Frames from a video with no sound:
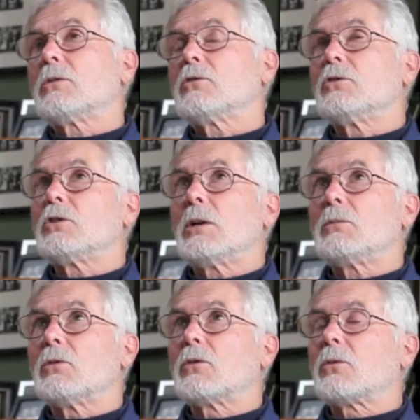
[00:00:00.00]
it's in
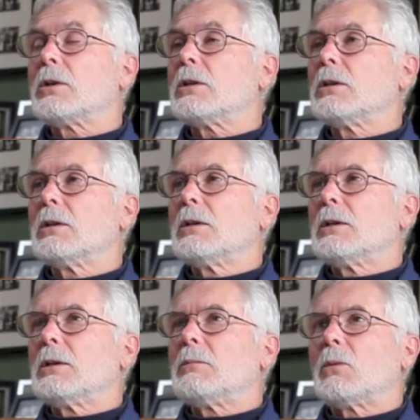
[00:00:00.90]
chapter 3,
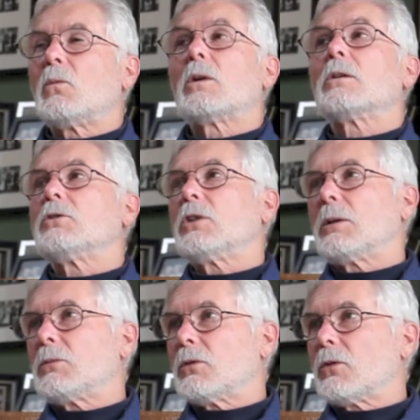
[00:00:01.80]
but we're in
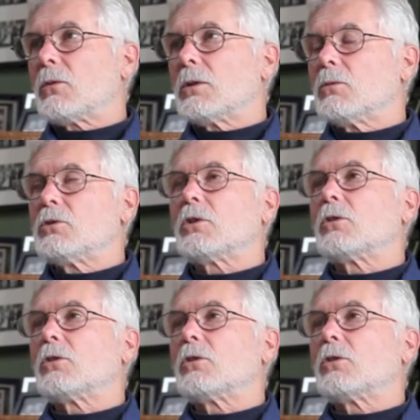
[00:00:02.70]
chapter 3, which